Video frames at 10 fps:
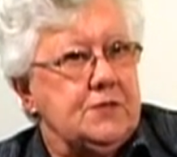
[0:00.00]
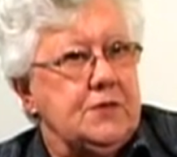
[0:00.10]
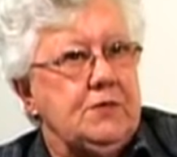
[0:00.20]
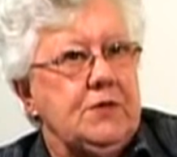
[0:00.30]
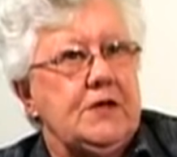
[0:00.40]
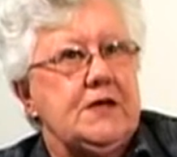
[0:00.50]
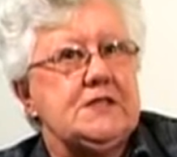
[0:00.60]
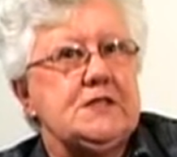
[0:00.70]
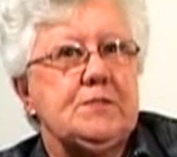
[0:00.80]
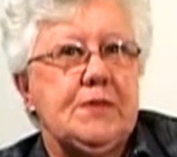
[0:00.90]
We were
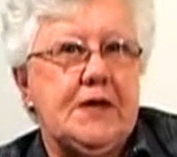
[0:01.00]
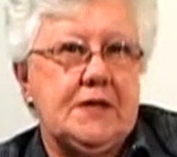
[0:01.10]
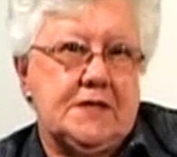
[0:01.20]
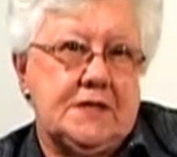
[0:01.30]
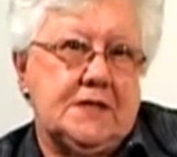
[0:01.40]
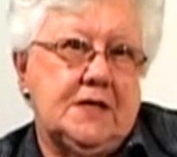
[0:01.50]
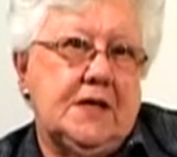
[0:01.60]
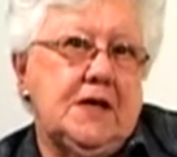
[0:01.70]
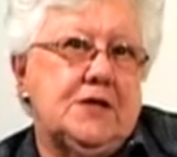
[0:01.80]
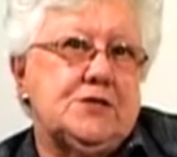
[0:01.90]
expected
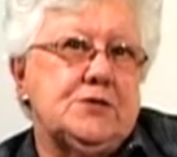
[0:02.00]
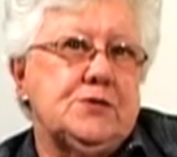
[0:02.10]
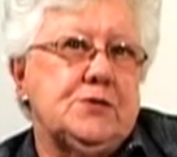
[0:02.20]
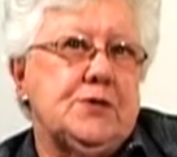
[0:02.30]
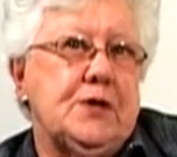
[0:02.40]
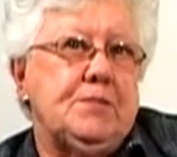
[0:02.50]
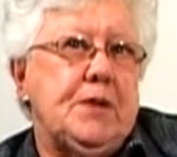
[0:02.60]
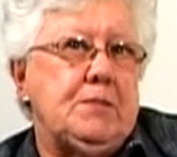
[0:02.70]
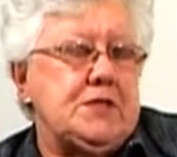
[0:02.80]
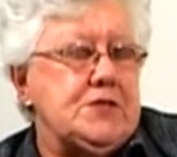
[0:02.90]
to
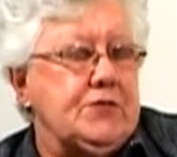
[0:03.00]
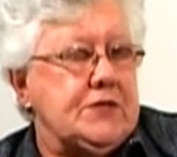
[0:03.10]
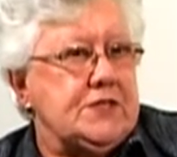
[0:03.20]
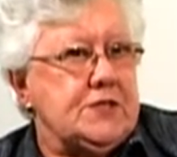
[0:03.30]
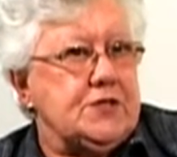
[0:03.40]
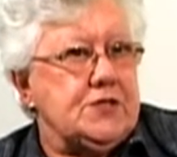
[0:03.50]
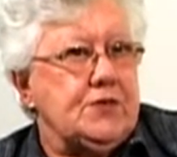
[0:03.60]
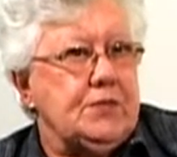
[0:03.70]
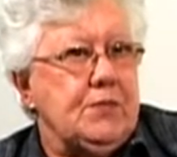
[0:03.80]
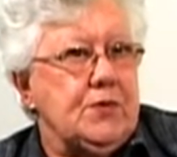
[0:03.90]
publish research
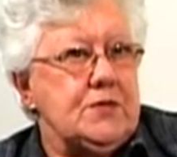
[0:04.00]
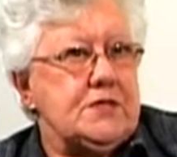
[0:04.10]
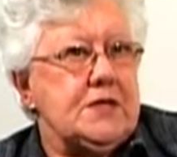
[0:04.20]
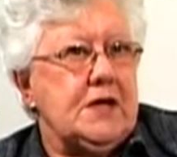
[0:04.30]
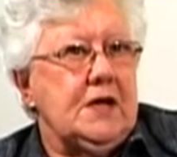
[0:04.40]
reports.